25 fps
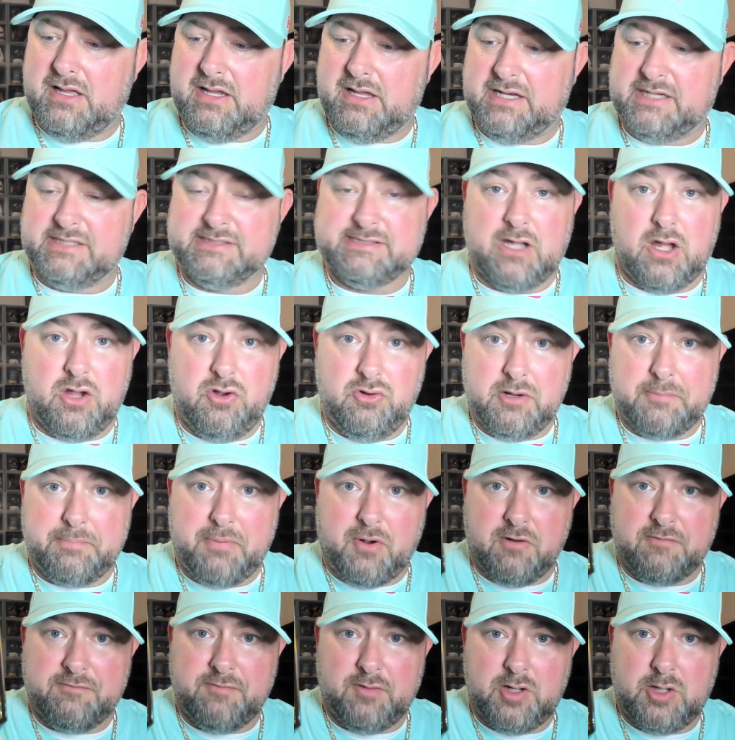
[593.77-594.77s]
It is an eau de
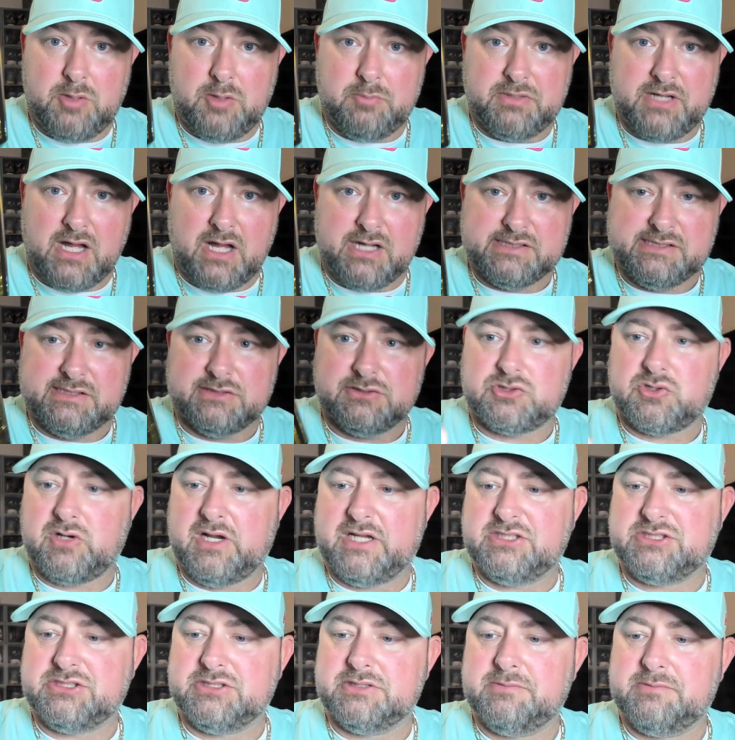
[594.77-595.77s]
parfum
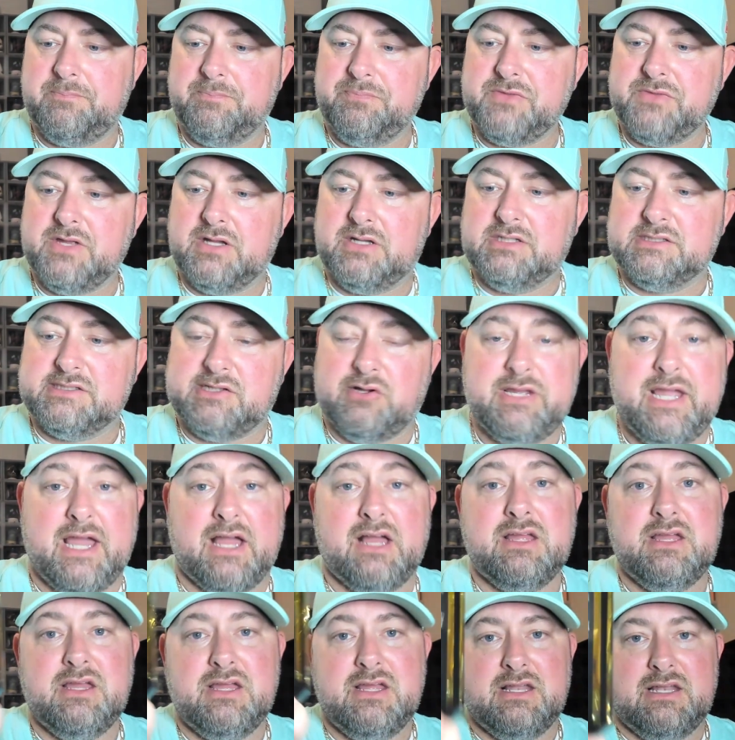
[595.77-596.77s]
concentration. So
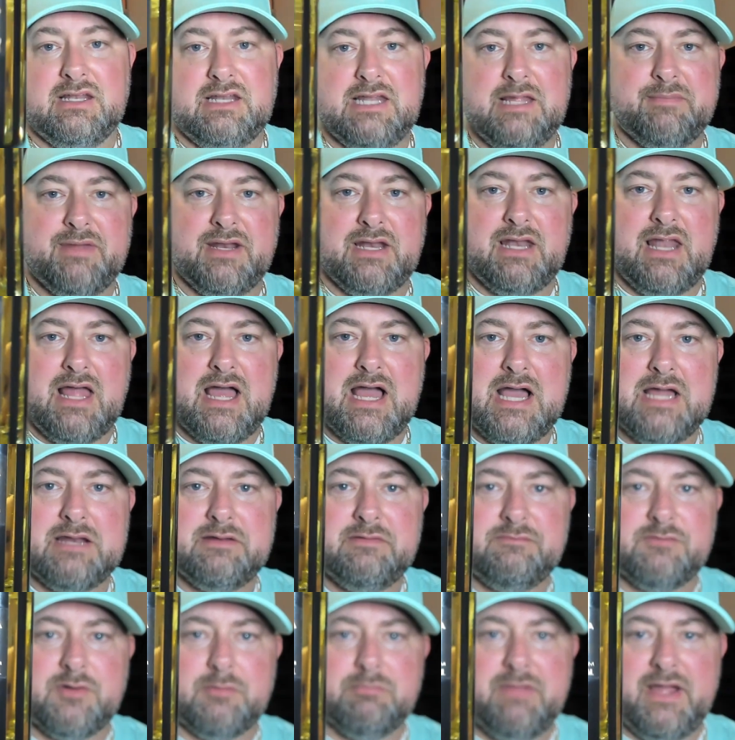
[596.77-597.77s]
yeah, Lemon
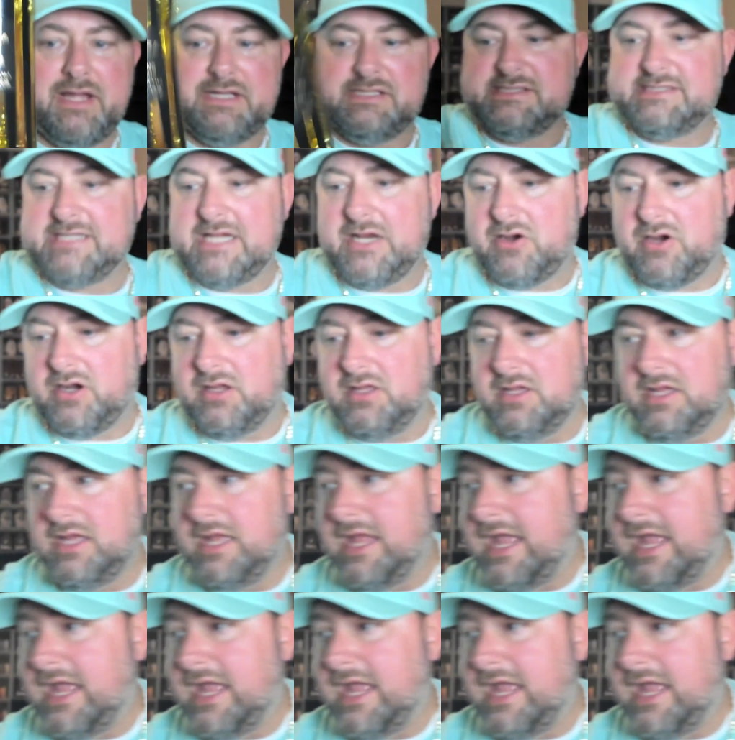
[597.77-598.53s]
Line from Mancera.